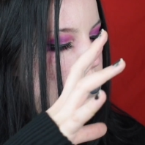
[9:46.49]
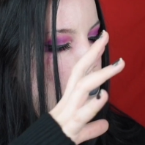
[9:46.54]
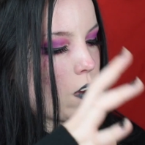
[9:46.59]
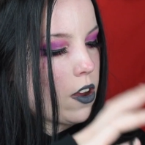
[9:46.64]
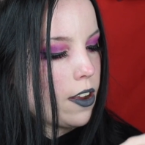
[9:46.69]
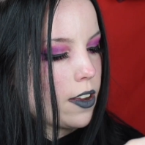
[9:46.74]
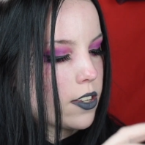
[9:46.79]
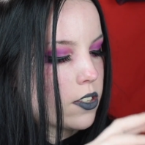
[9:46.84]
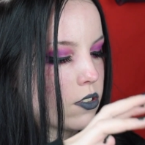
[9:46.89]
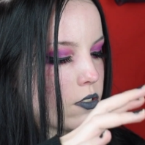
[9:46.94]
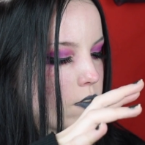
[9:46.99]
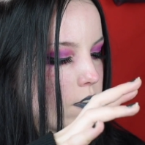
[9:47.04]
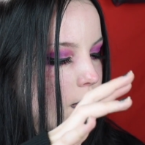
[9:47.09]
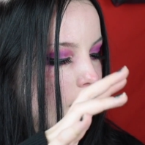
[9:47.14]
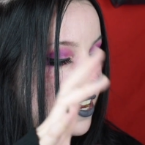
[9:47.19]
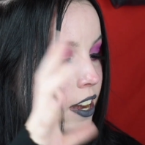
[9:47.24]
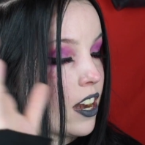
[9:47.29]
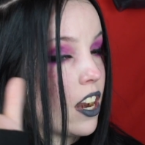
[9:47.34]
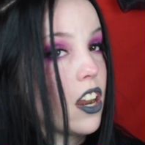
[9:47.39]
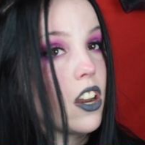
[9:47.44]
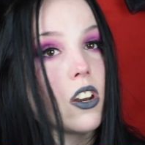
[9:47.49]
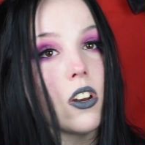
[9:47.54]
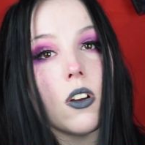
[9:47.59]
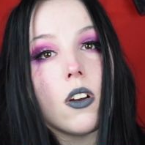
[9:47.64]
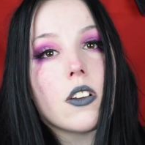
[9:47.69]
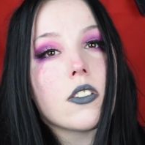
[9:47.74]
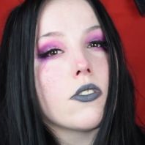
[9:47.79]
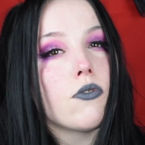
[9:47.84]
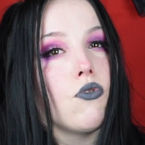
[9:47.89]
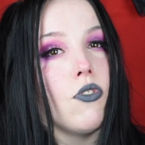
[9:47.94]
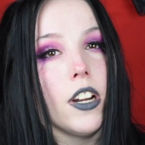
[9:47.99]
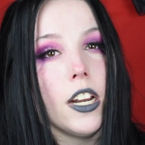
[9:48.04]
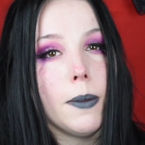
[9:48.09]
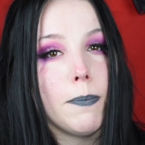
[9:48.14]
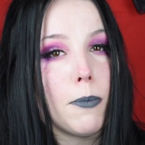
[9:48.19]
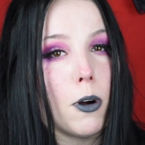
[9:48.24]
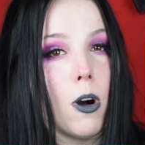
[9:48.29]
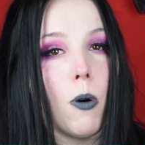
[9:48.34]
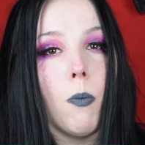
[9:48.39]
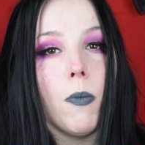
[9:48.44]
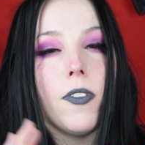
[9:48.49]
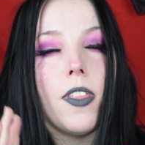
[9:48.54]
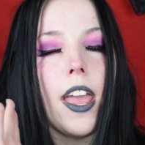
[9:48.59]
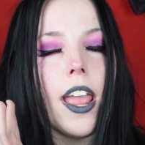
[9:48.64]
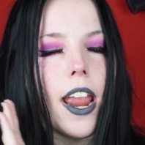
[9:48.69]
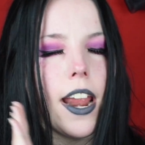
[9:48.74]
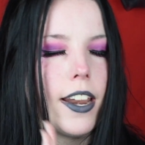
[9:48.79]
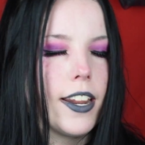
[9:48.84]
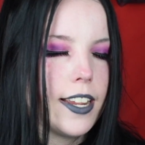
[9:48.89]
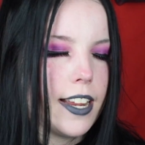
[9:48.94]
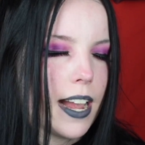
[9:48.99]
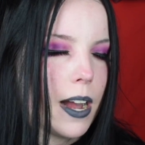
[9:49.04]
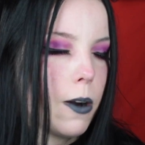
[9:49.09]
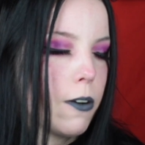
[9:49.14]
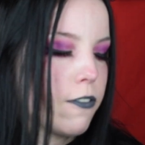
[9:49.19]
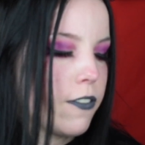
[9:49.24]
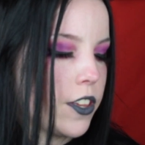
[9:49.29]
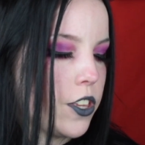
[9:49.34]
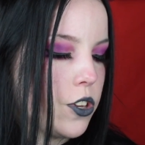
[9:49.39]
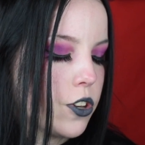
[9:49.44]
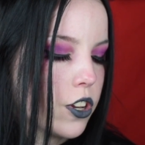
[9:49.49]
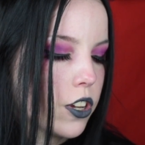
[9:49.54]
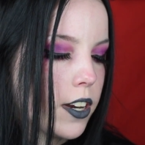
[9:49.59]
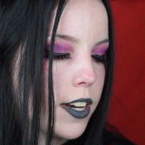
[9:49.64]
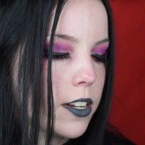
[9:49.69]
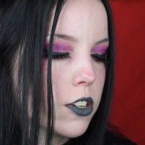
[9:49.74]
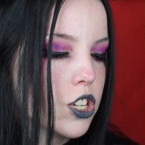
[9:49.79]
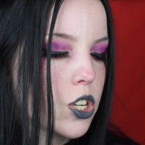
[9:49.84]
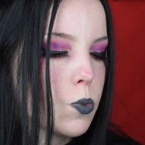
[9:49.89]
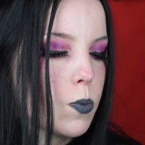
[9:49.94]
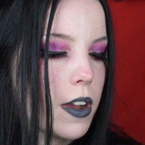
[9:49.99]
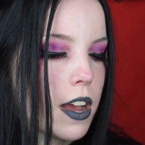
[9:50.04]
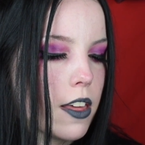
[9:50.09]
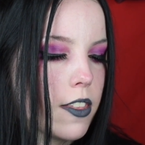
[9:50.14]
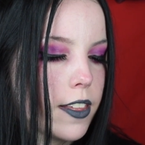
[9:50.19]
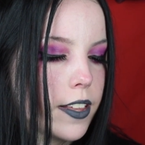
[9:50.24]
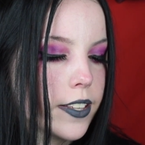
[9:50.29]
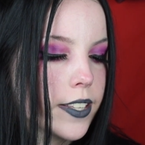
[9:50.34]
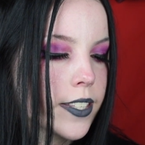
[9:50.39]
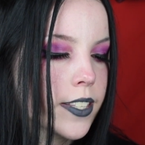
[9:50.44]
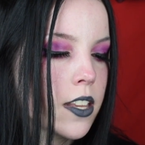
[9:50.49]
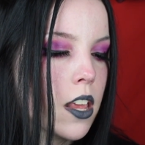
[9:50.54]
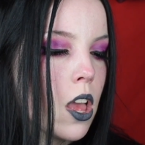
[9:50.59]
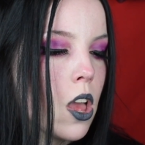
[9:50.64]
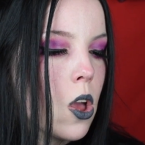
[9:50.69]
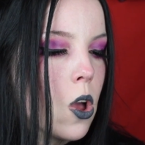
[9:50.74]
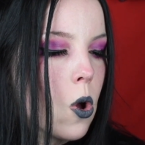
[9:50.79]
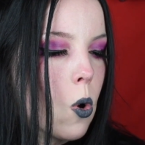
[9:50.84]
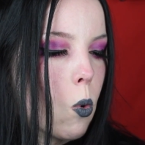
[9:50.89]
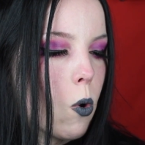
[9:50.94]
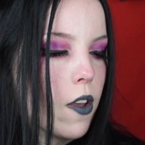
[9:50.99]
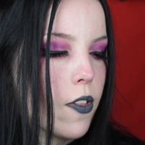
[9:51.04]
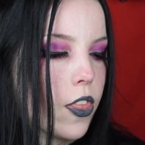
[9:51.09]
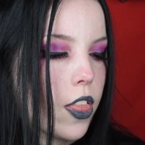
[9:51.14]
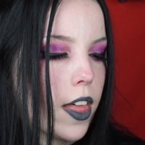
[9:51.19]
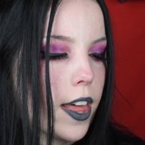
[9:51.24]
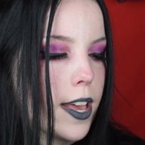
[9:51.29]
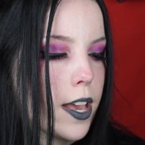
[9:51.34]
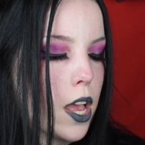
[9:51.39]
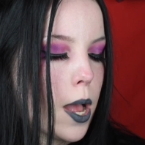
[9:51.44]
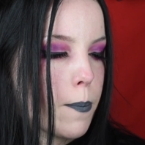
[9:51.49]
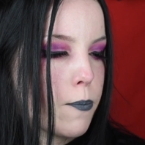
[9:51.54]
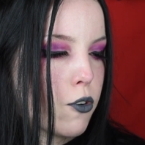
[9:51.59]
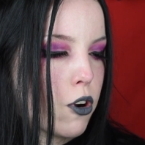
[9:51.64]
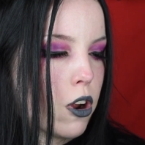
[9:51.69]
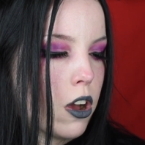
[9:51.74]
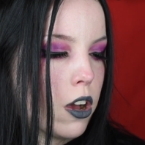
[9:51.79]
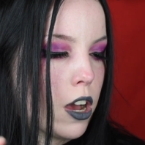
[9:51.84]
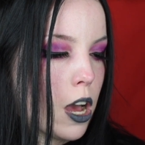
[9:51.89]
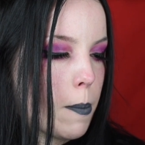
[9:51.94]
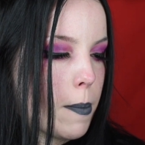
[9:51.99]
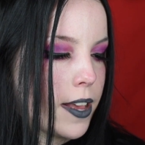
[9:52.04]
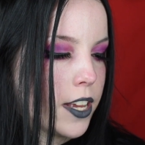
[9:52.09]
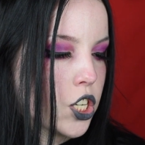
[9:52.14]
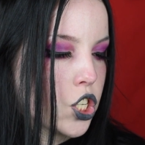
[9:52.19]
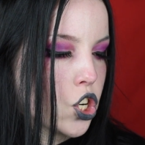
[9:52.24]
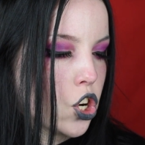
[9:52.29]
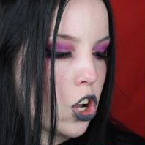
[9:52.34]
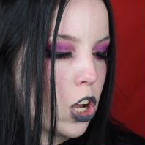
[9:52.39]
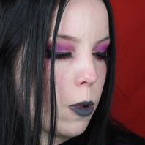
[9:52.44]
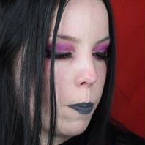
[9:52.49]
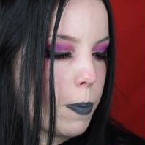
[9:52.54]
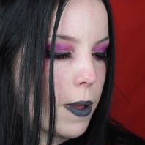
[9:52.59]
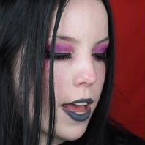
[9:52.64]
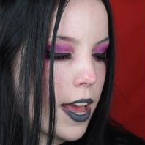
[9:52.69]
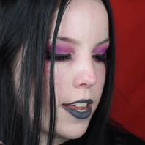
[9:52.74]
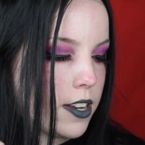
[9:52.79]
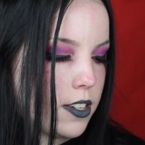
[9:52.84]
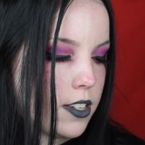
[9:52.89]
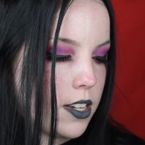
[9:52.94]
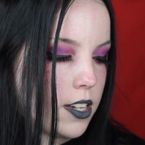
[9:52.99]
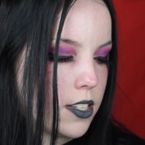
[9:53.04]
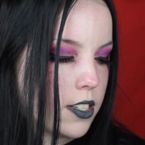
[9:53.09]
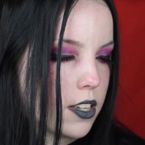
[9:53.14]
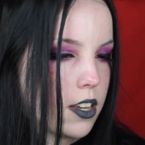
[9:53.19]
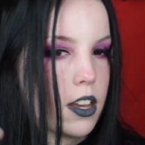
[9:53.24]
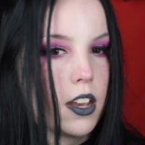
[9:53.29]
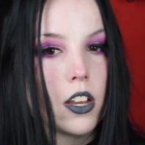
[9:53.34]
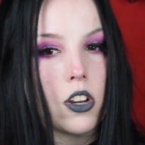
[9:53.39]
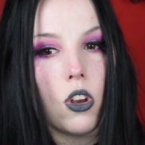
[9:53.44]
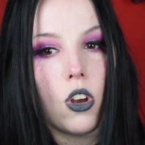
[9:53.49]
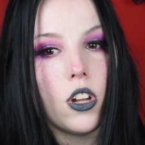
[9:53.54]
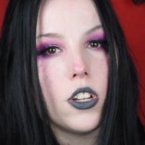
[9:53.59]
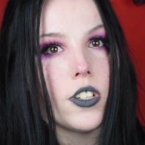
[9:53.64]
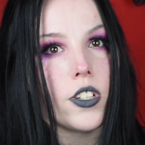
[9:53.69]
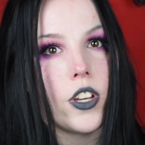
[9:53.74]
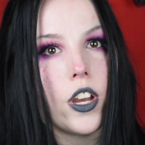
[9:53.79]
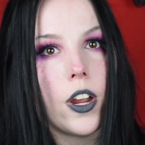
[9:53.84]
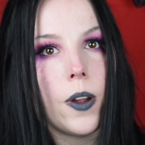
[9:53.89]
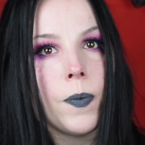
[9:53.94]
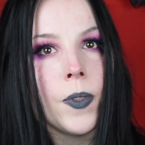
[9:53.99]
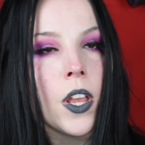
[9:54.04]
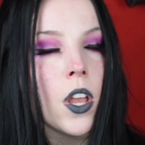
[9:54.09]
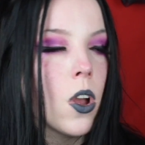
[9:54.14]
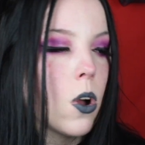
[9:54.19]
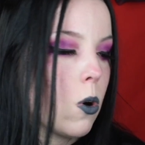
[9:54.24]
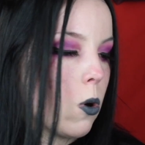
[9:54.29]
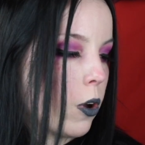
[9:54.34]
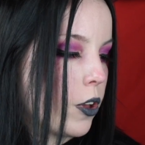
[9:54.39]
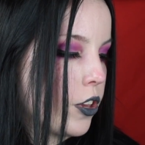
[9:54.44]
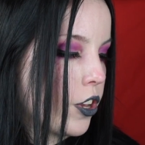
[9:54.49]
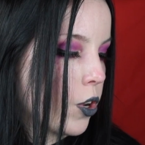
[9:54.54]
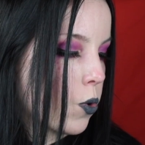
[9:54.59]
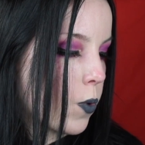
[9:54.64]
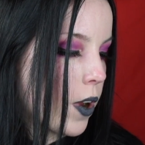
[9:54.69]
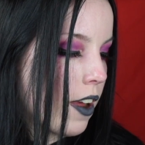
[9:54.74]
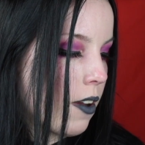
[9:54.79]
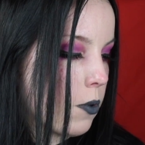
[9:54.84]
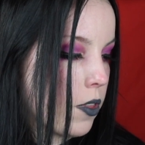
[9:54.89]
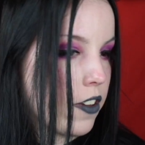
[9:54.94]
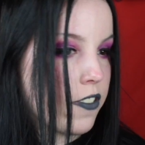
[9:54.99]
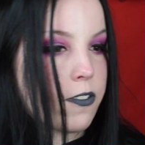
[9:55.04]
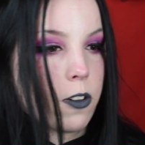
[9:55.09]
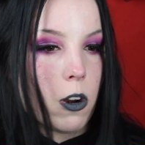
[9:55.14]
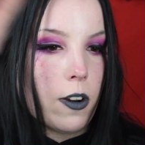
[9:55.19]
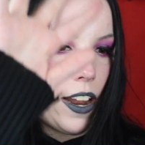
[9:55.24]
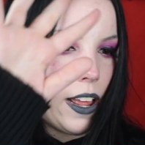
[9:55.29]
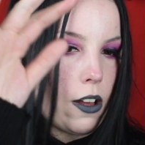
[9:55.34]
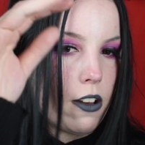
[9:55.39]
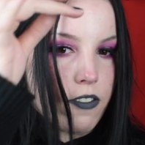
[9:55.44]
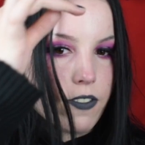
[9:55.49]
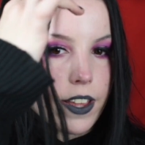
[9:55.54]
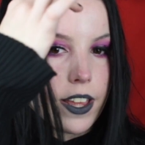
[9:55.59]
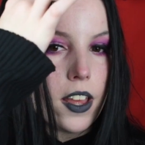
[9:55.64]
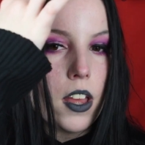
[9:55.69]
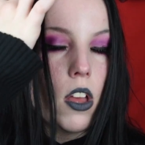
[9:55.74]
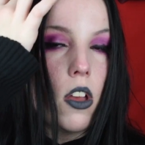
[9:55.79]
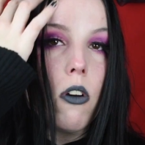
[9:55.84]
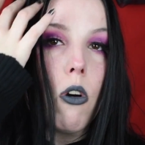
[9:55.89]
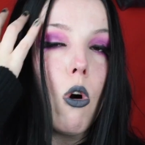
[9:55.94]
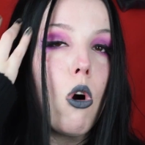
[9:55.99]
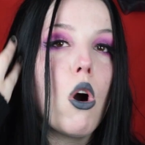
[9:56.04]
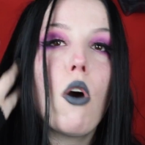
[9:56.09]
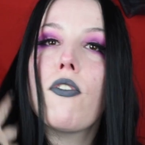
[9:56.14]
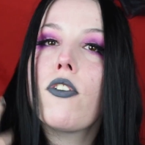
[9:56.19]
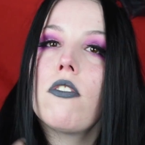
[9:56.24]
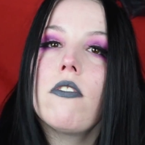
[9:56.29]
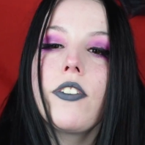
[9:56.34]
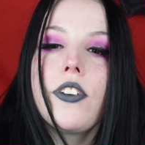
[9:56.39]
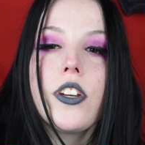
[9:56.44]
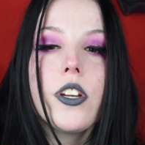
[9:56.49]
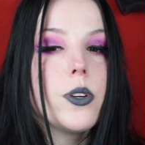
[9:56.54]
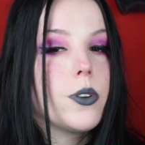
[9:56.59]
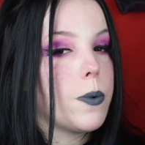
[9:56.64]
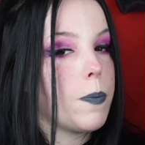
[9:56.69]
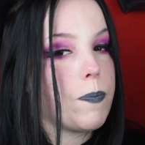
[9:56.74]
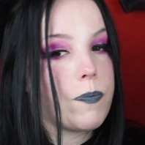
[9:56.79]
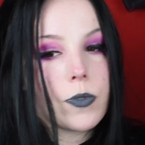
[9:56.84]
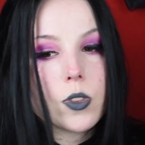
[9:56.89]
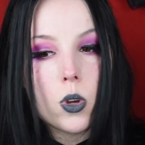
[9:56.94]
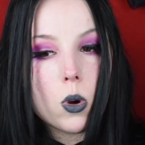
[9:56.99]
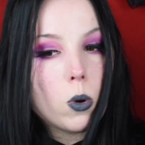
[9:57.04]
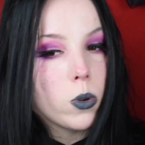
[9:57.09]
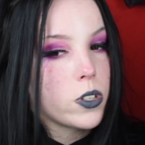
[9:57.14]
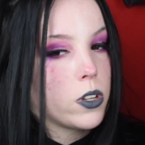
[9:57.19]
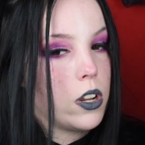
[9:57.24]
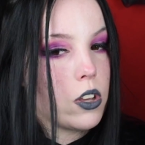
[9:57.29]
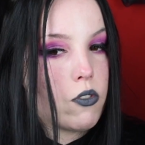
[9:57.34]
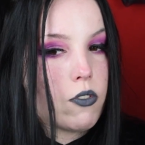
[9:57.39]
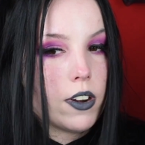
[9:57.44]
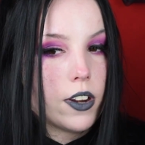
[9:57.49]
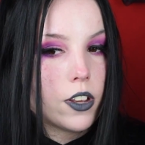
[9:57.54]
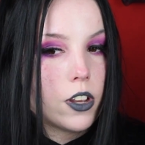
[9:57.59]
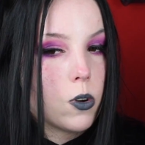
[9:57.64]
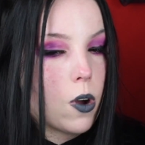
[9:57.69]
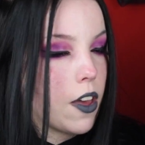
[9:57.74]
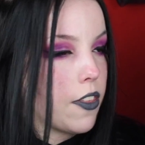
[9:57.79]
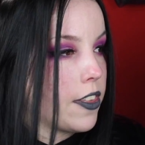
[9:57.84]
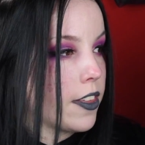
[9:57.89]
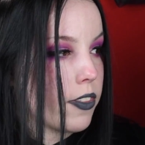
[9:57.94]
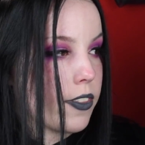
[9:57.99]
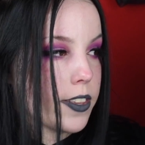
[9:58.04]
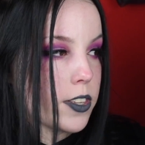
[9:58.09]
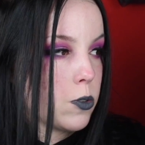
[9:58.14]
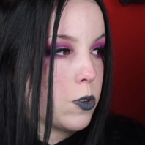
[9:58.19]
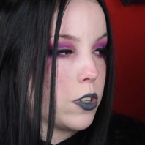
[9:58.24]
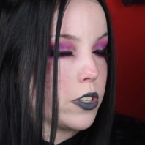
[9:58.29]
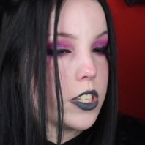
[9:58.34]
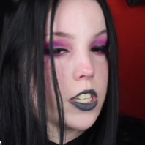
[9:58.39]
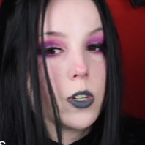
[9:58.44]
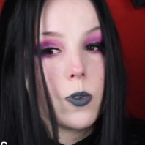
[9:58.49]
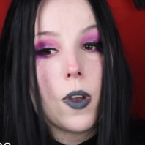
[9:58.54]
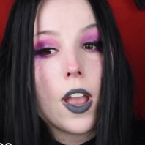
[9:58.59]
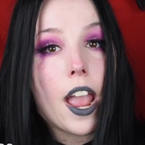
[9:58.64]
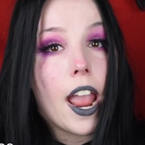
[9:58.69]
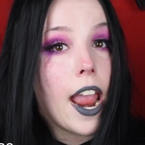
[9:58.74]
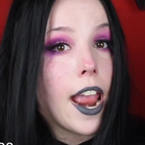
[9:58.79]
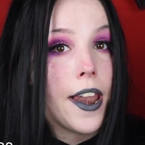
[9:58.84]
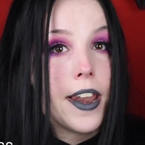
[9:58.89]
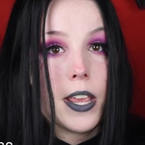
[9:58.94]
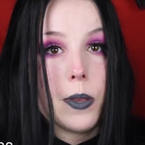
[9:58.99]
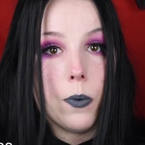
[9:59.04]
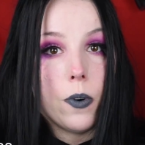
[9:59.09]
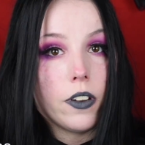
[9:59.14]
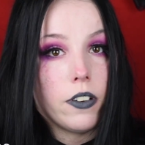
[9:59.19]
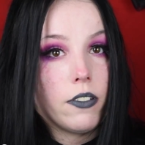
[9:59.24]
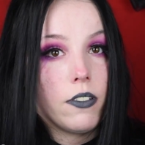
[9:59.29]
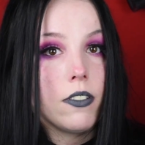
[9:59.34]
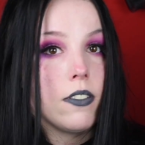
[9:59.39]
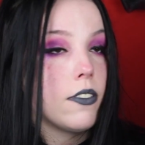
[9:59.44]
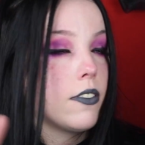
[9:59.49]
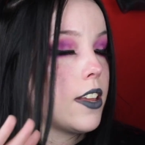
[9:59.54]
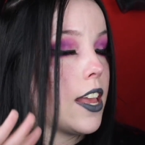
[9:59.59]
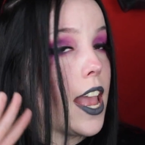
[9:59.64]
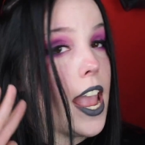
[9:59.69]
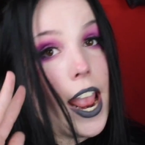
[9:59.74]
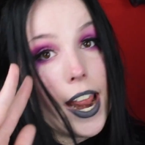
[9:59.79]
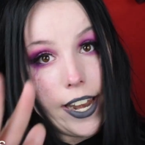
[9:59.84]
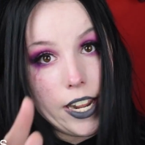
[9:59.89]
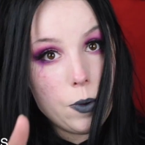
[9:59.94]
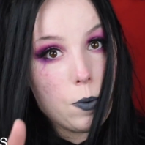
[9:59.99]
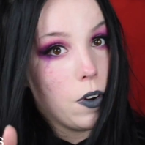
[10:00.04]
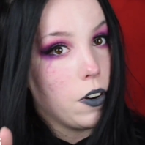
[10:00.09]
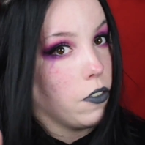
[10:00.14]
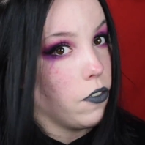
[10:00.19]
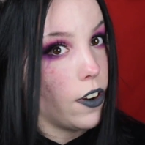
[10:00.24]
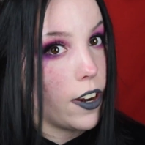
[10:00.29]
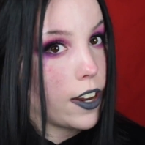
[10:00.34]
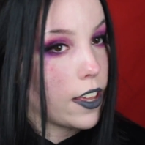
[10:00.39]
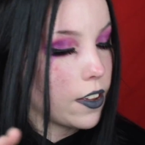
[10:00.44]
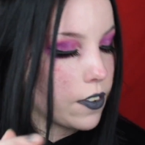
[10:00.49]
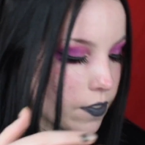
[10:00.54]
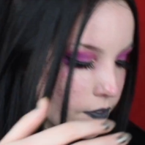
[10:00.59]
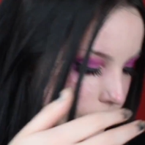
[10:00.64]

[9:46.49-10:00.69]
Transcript: works, and it looks really bomb with any outfit. You could literally wear this with like a bra, a mesh top and a skirt, and you're good to go. Or you could wear it with a full-on outfit. Or if you're a dude, also look really cool. I think this would suit anyone. anyone really.